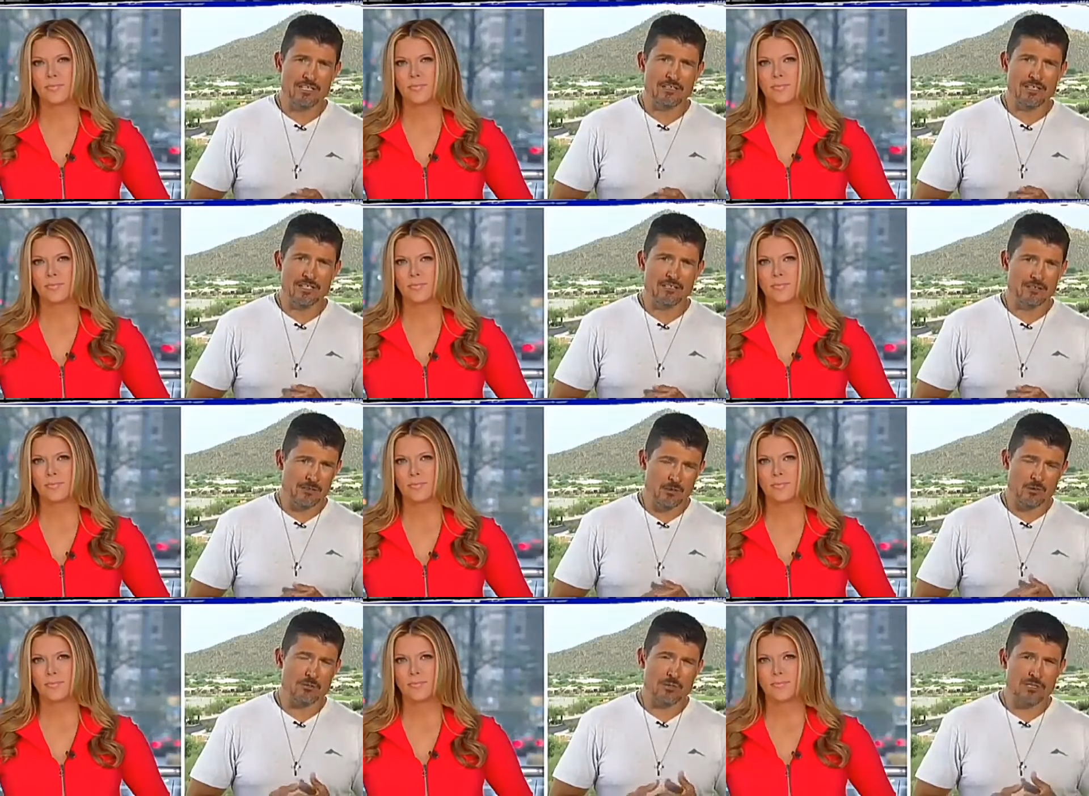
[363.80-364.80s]
Speaker 1: and, and
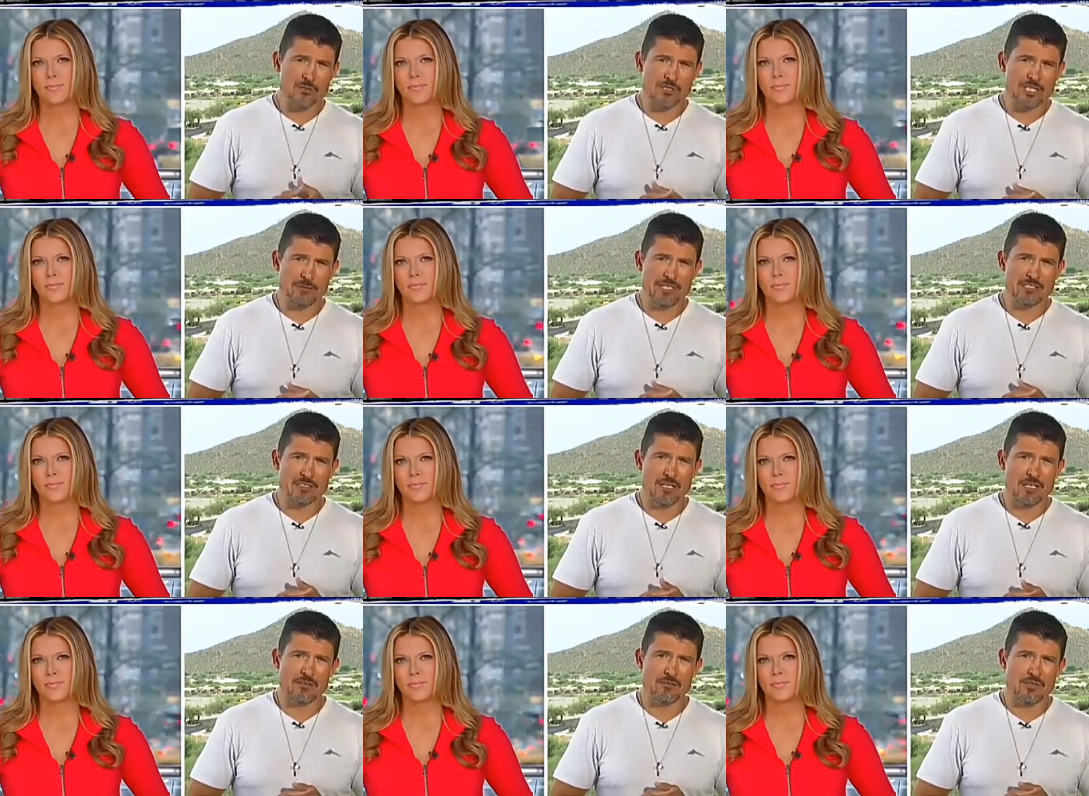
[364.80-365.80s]
Glenn Doherty's, my two
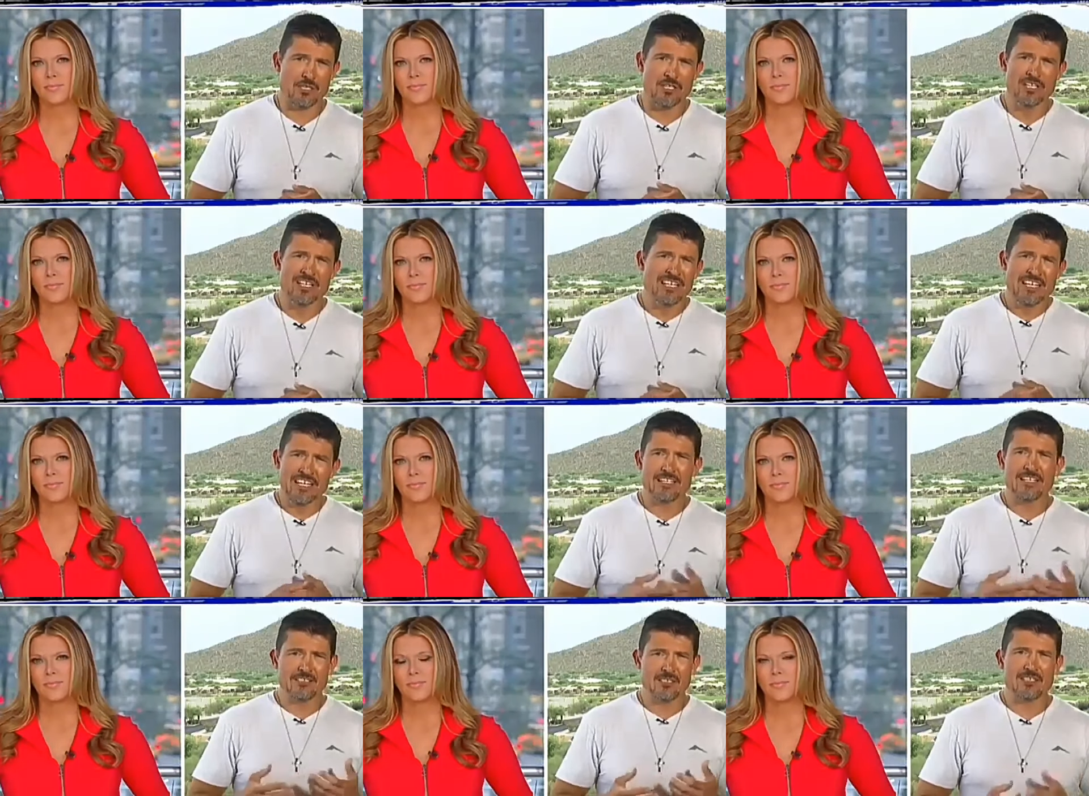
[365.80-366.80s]
teammates' lives. Uh,
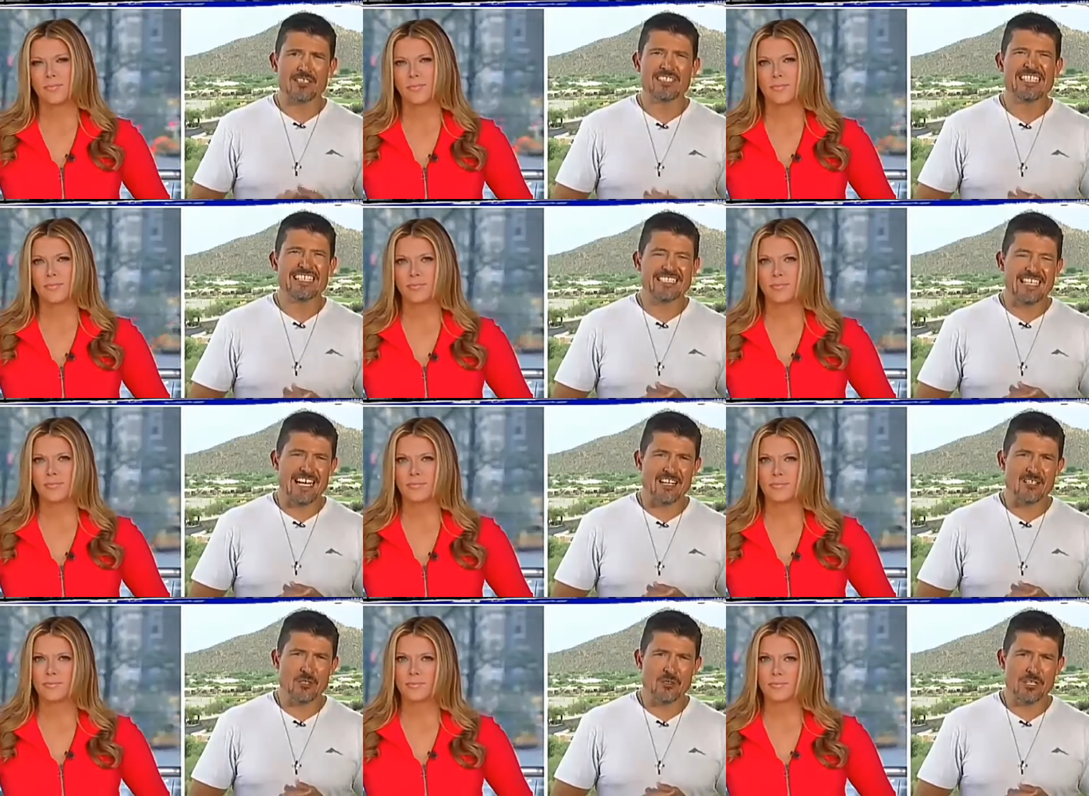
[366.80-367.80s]
it, it's an elitist
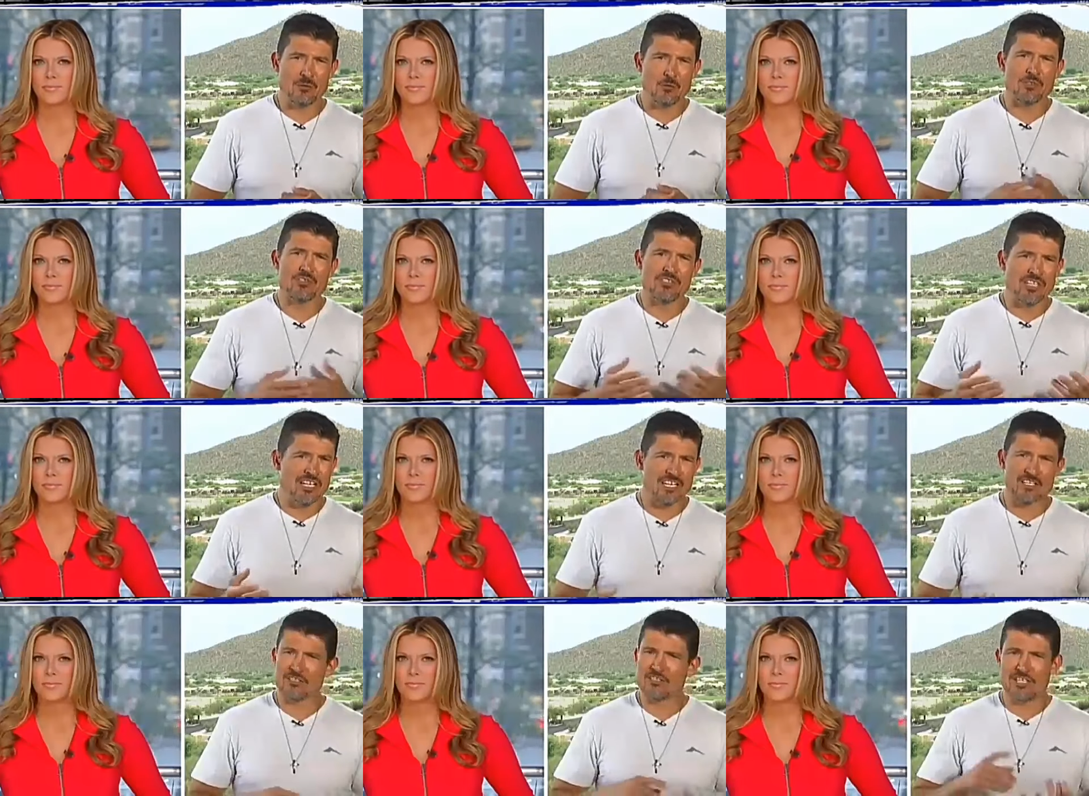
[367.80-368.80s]
attitude that we're
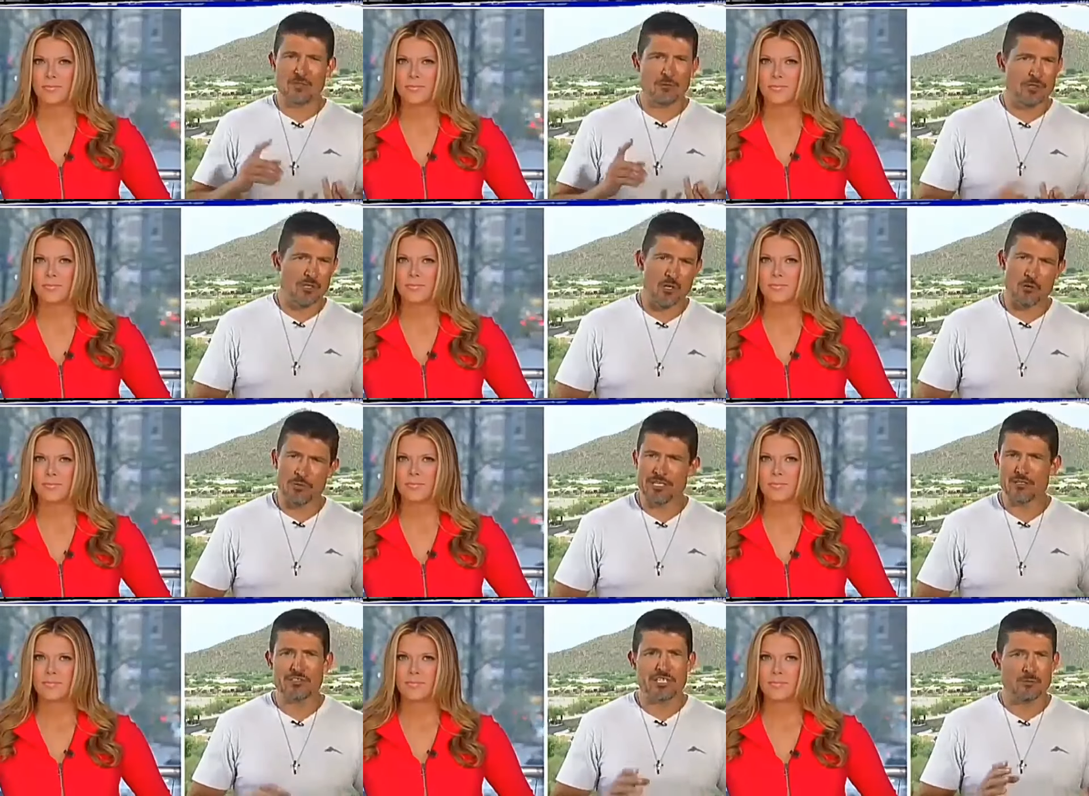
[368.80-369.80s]
seeing, and you see it with
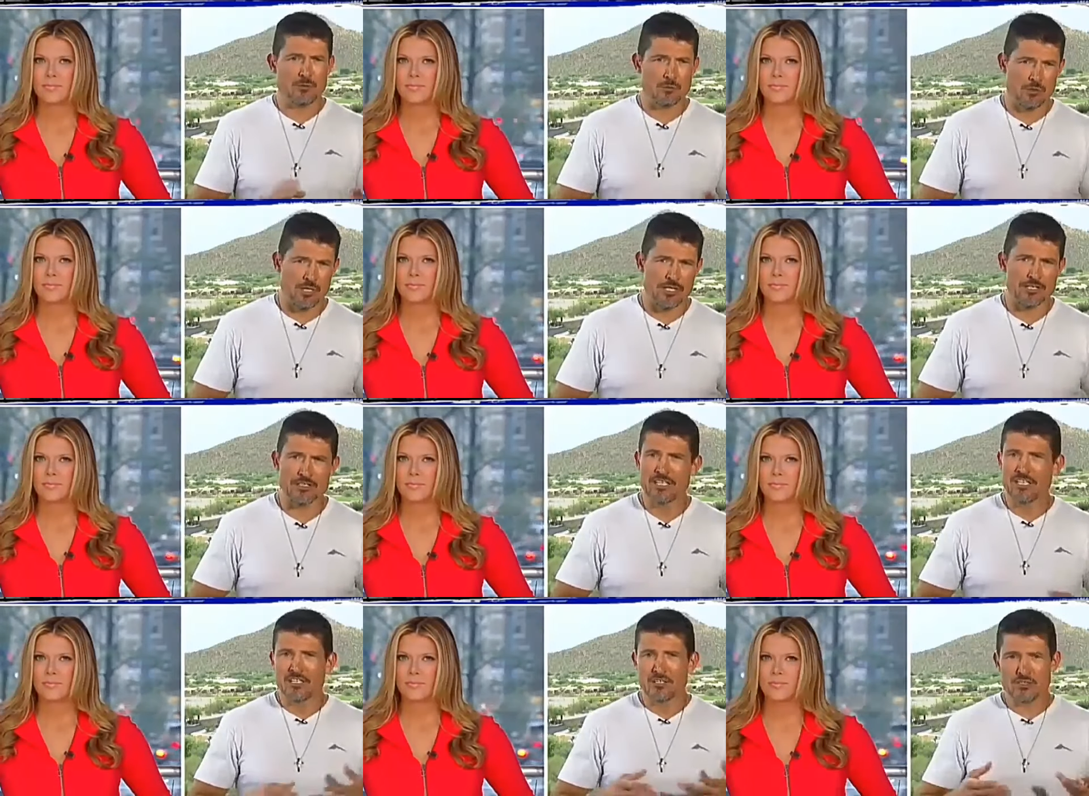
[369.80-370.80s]
Comey, you see it with
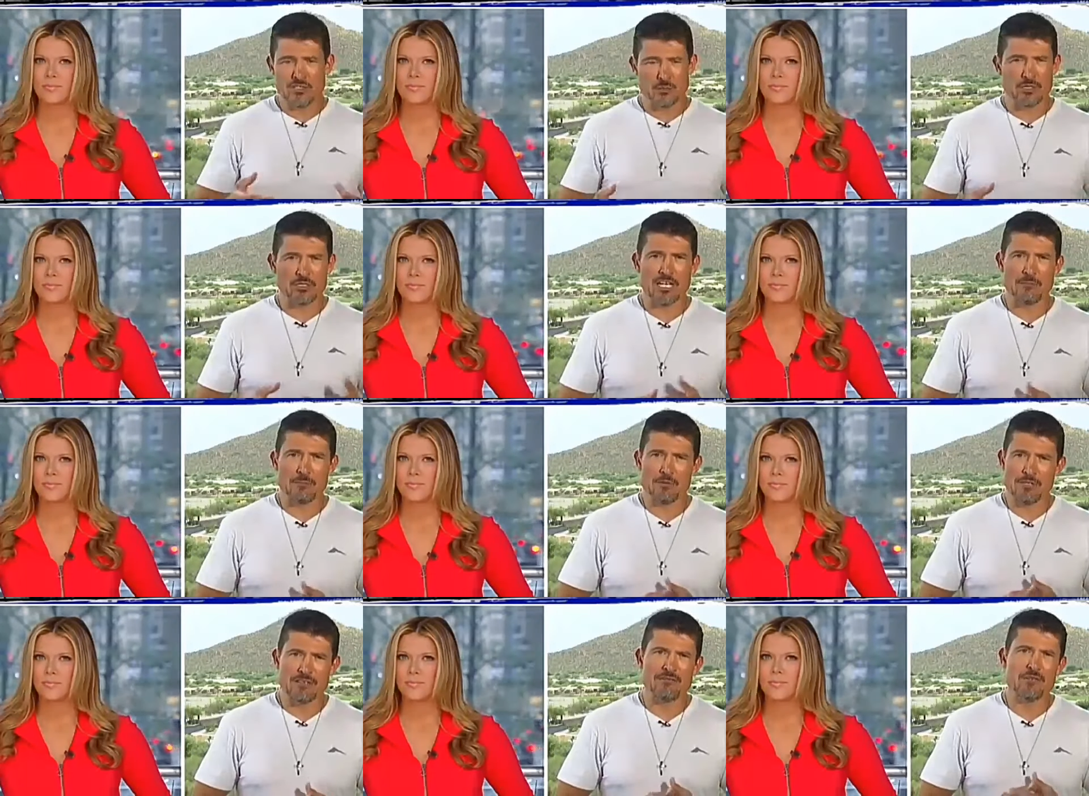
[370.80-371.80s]
Brennan, you see it with
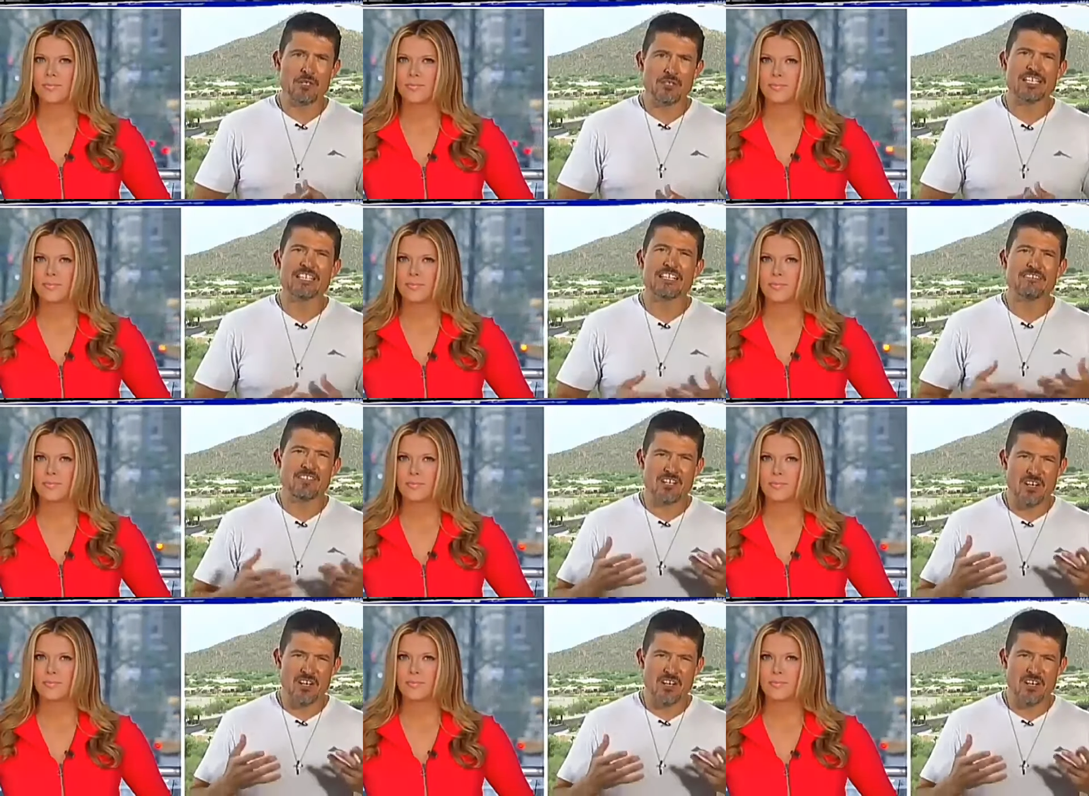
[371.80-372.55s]
Clapper, that they feel like they've